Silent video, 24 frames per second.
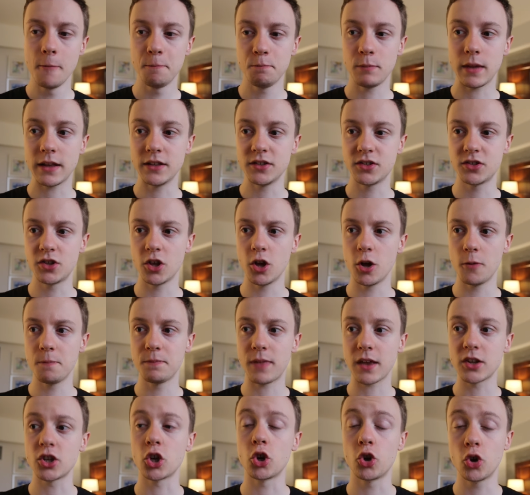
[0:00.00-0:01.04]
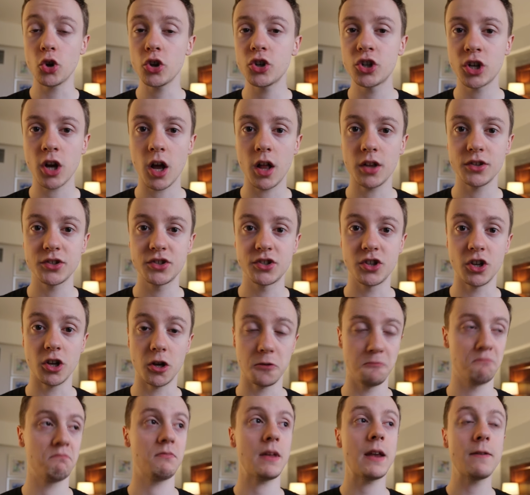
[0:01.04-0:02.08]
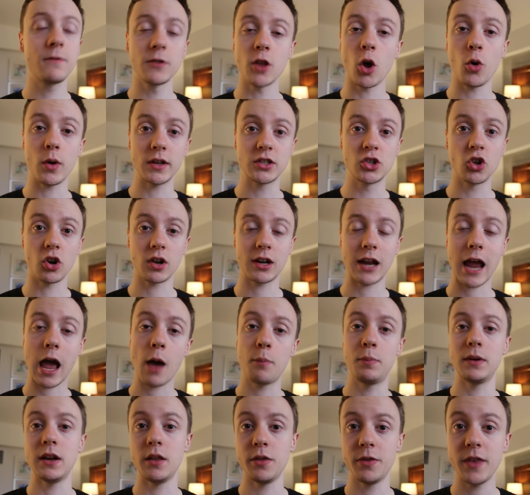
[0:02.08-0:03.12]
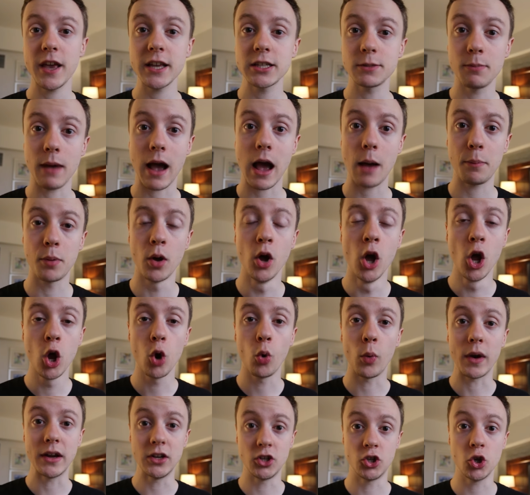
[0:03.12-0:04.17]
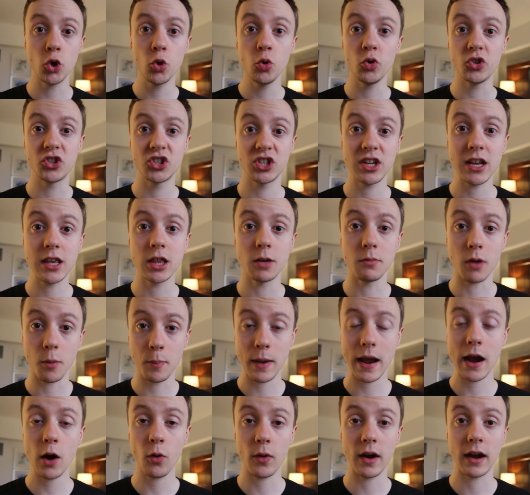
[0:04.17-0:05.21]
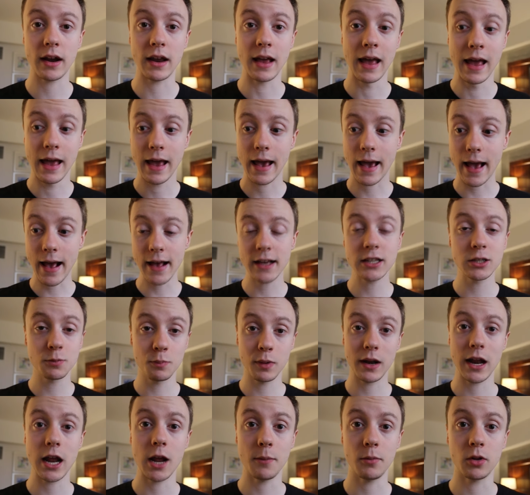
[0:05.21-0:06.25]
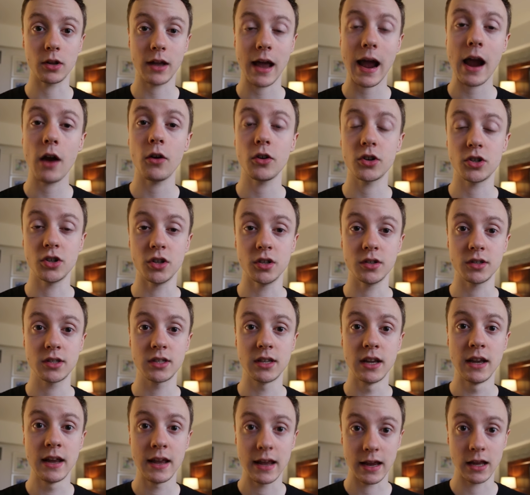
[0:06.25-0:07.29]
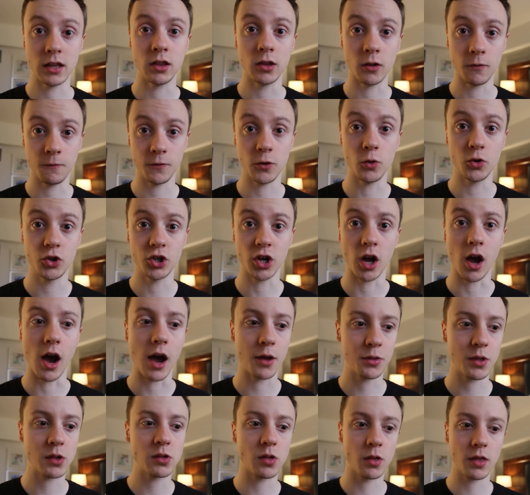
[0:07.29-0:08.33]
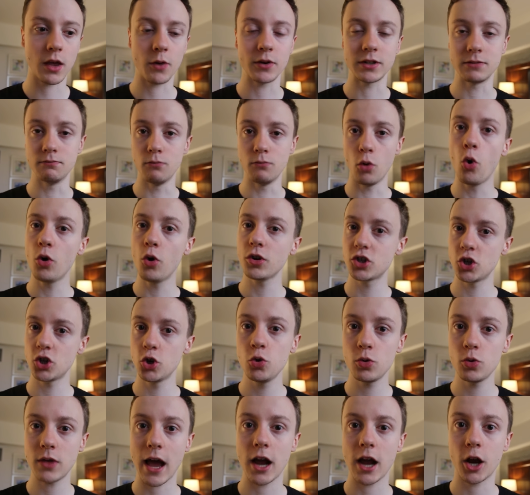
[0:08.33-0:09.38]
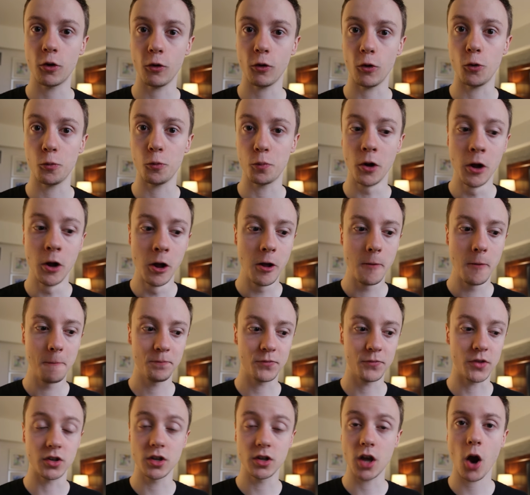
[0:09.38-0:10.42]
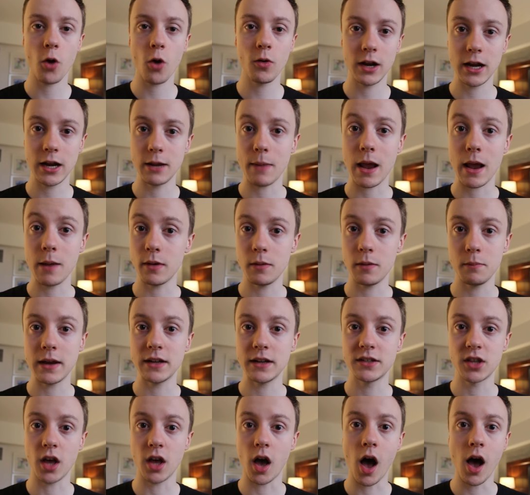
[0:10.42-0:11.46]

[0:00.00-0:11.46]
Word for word: means that there's a good chance that, even though it's not going to happen in this map, we do see them appearing as playable characters in the future. I think that there is more to that group than currently maybe meets the